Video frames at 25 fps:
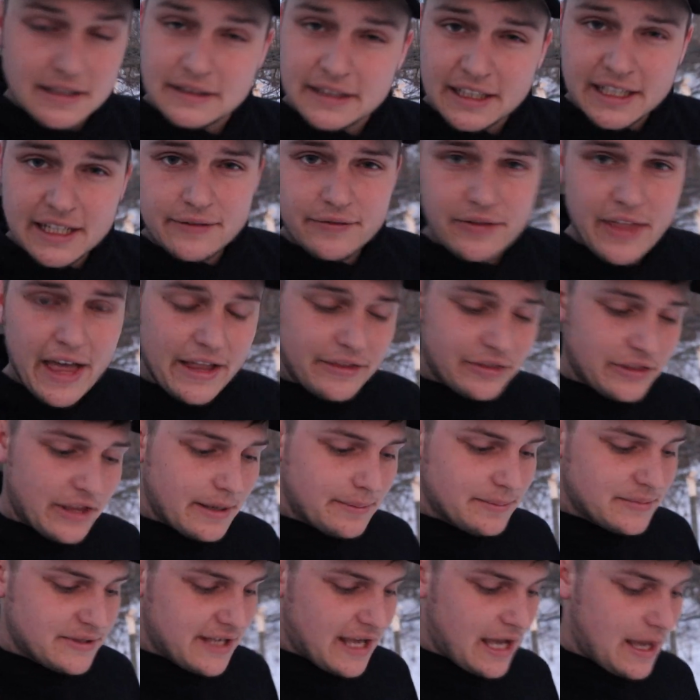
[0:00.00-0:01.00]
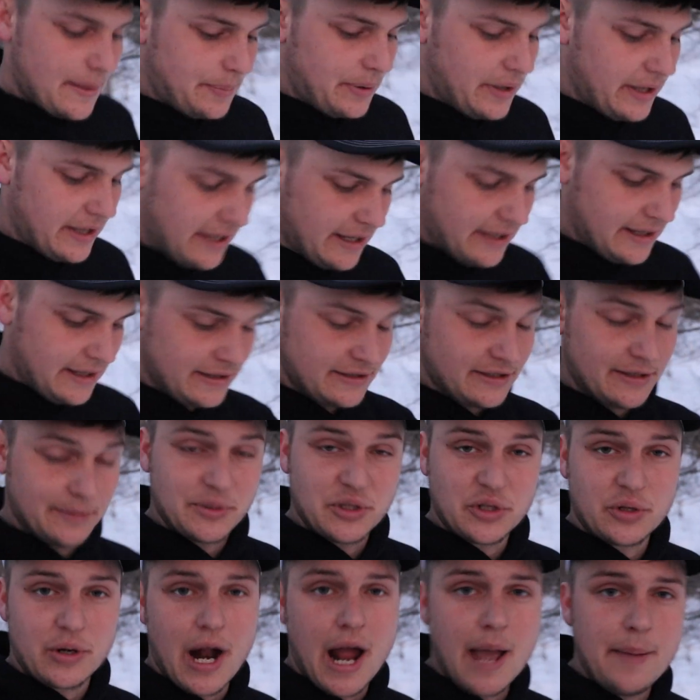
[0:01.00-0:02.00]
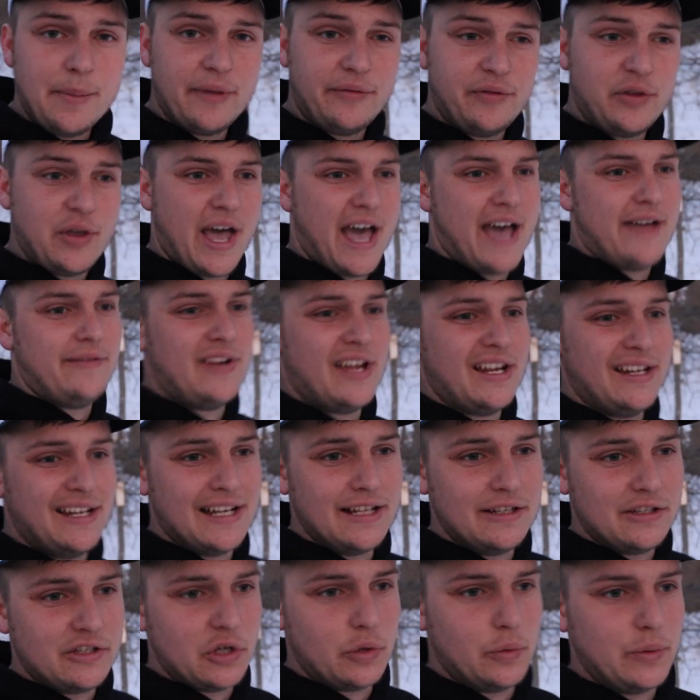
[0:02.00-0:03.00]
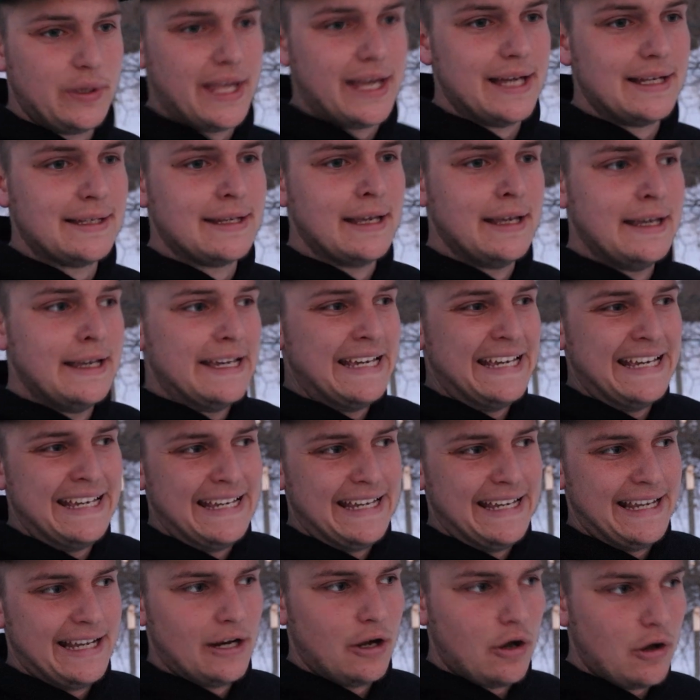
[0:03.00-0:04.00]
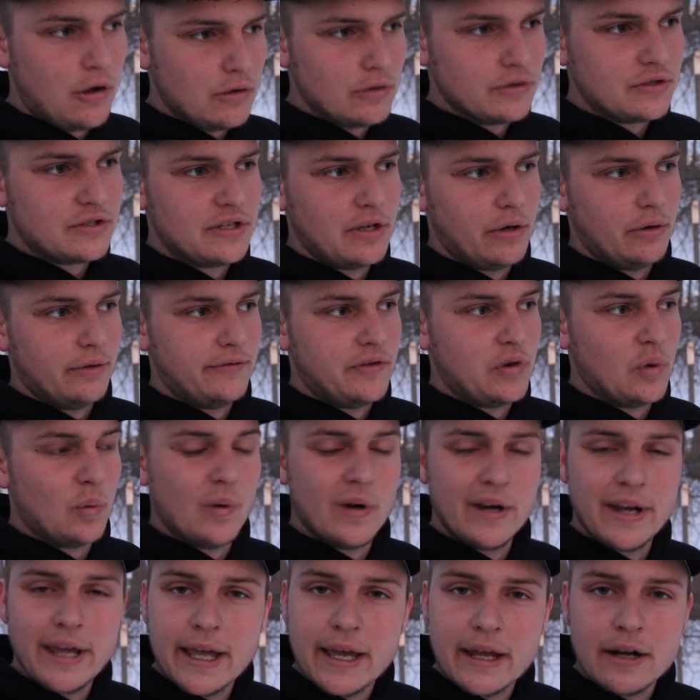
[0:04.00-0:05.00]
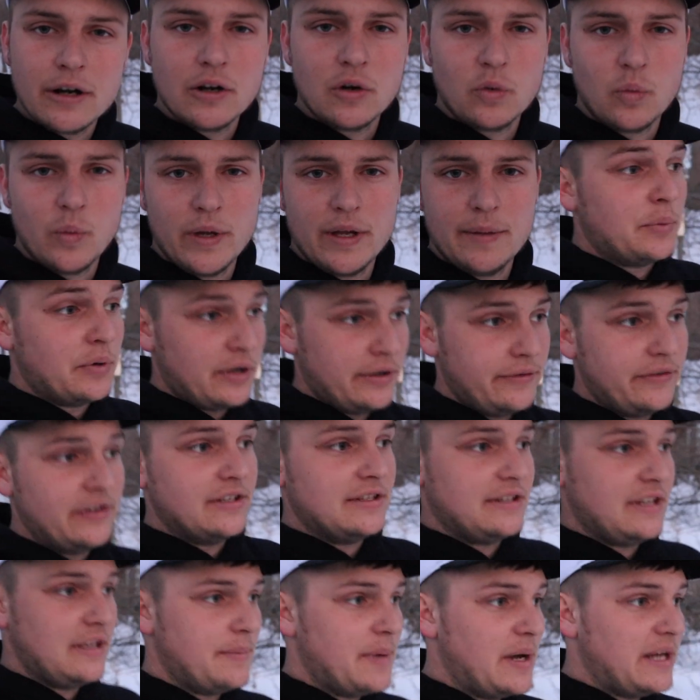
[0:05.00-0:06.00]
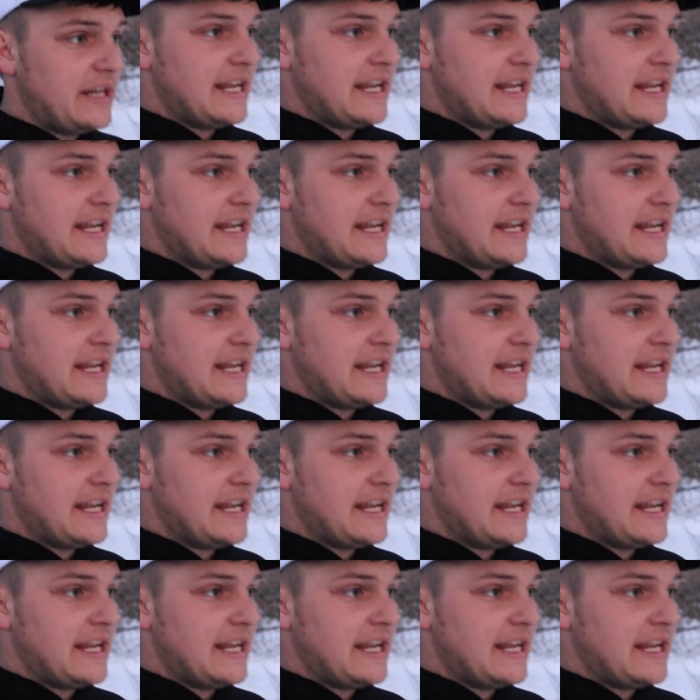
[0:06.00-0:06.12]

Leave that thumbs up, subscribe if you have not done so yet, and also if you want to enter to win, previously my